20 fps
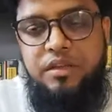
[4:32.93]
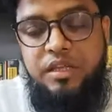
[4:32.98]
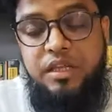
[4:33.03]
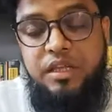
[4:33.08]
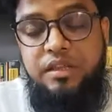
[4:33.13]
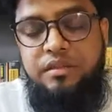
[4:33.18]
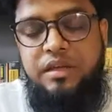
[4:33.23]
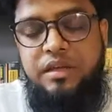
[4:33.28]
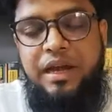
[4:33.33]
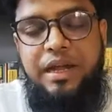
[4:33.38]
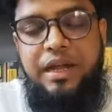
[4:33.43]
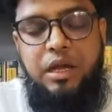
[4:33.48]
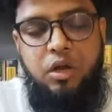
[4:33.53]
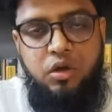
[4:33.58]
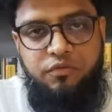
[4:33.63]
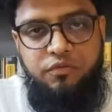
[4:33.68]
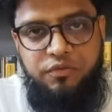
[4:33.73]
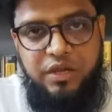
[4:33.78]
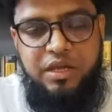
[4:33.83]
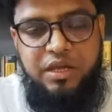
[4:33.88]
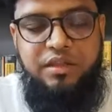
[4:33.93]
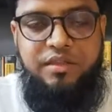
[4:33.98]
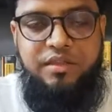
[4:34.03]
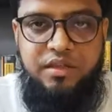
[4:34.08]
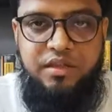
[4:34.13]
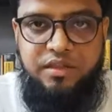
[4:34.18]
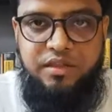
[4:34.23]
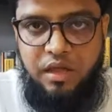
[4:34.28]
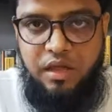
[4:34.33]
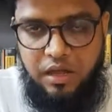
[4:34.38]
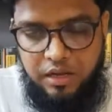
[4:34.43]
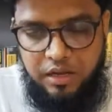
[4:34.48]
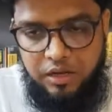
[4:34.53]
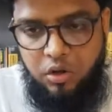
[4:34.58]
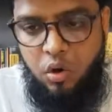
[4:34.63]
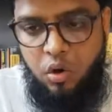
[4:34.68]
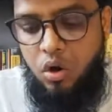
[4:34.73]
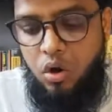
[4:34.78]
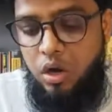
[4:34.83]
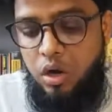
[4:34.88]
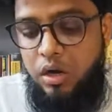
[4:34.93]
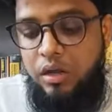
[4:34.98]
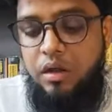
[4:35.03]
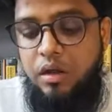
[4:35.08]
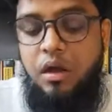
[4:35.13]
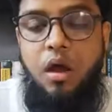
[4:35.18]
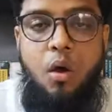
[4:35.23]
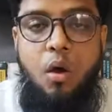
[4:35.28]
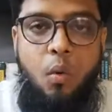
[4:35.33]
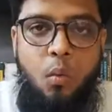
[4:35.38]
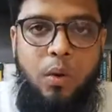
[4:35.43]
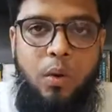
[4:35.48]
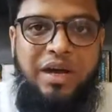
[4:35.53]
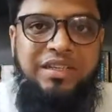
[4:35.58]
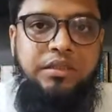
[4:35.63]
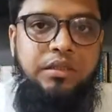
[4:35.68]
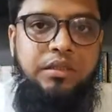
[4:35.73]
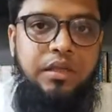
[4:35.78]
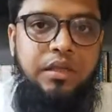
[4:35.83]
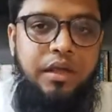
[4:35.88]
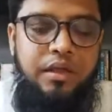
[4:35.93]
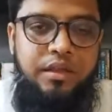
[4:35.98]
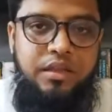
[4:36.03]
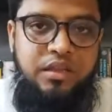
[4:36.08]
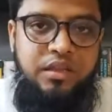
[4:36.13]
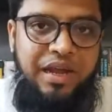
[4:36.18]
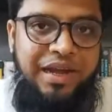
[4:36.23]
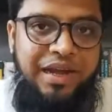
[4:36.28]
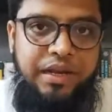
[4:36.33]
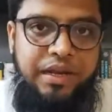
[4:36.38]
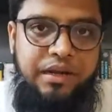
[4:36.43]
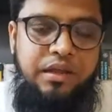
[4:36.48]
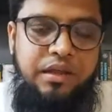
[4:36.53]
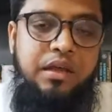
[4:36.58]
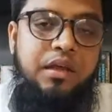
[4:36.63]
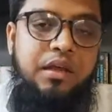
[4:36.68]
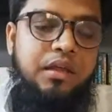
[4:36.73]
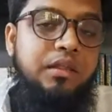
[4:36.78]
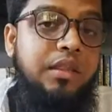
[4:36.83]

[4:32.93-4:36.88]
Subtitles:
These kind of cases are called one-sided.